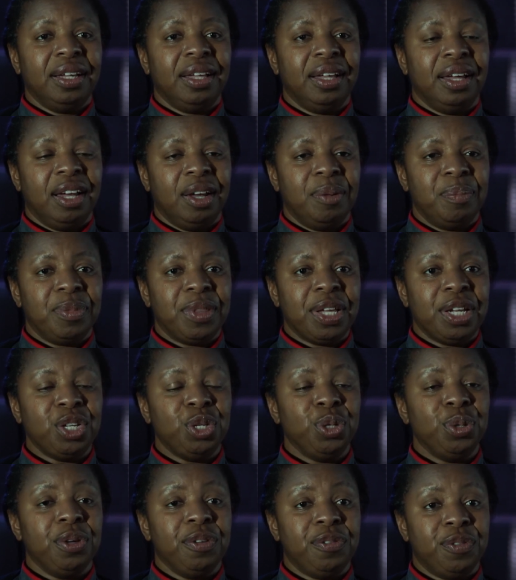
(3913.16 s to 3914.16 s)
um, that
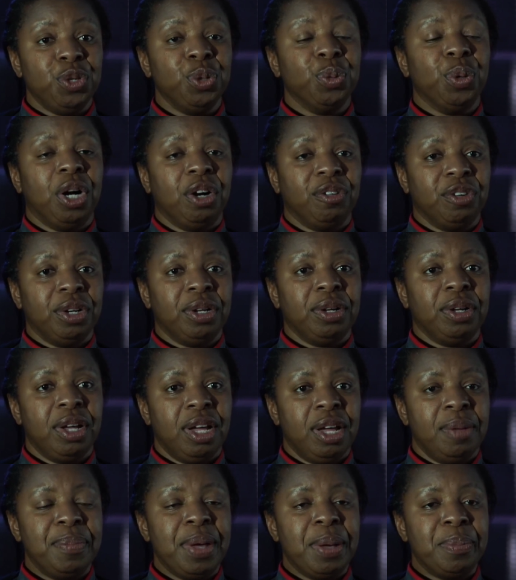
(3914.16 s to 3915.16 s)
you, if you are a,
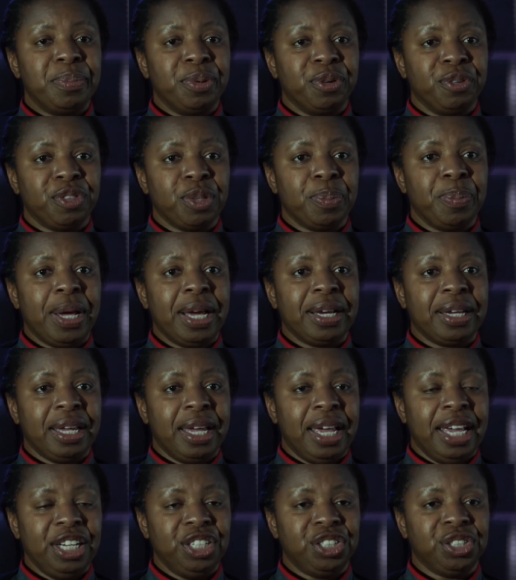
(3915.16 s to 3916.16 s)
a, member of the Black,
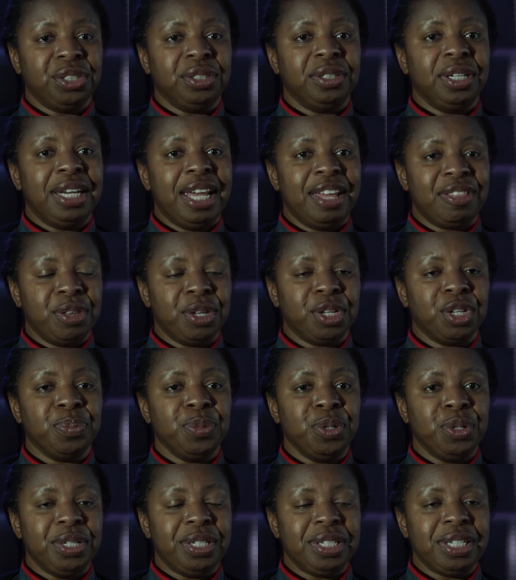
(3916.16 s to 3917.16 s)
Asian, and ethnic
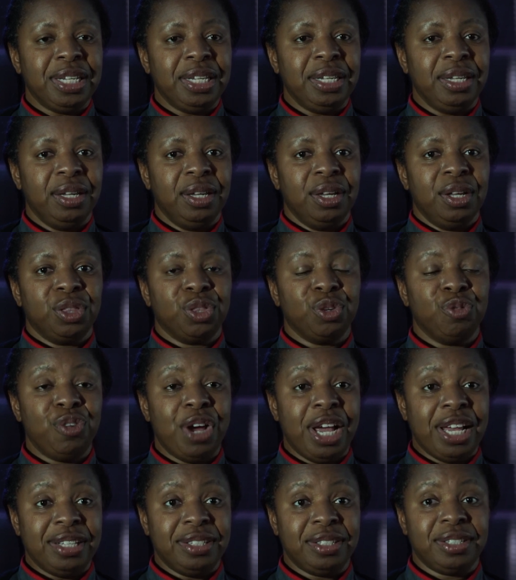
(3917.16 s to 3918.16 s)
community, the
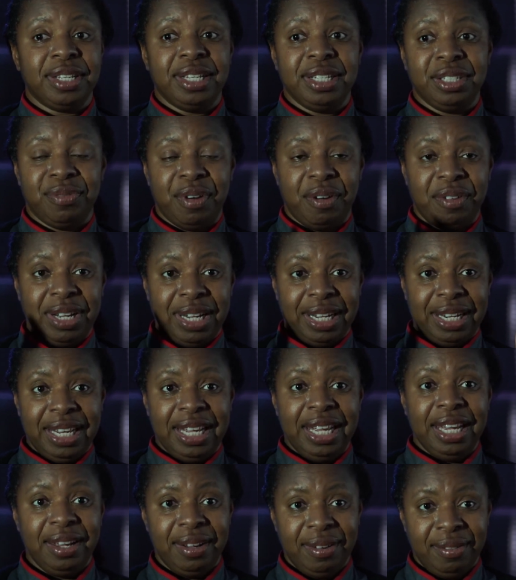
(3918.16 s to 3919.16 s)
WRES is very
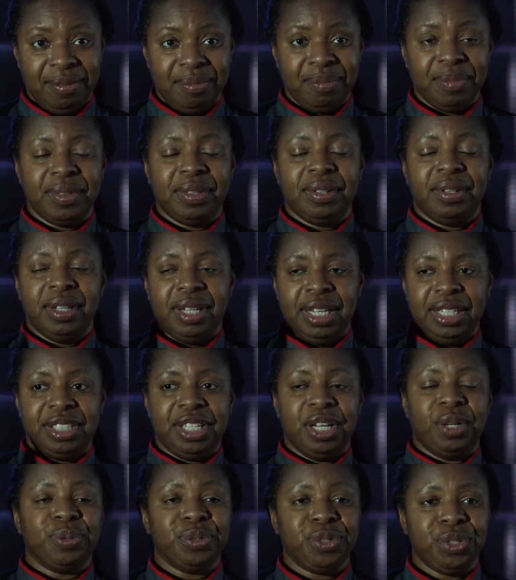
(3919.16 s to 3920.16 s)
clear. It
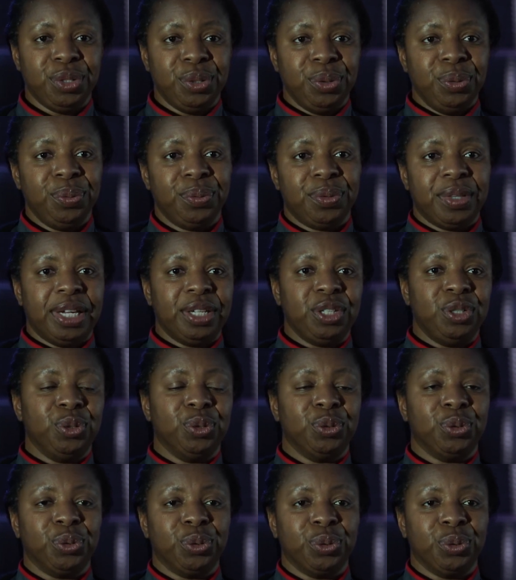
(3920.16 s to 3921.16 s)
tells you that
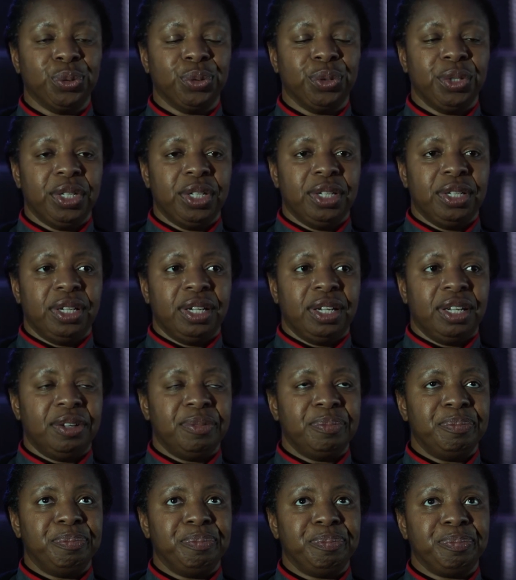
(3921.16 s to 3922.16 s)
you
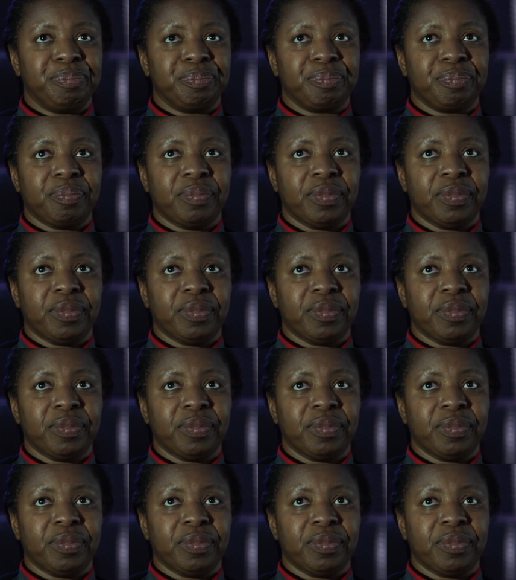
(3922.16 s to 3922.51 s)
um,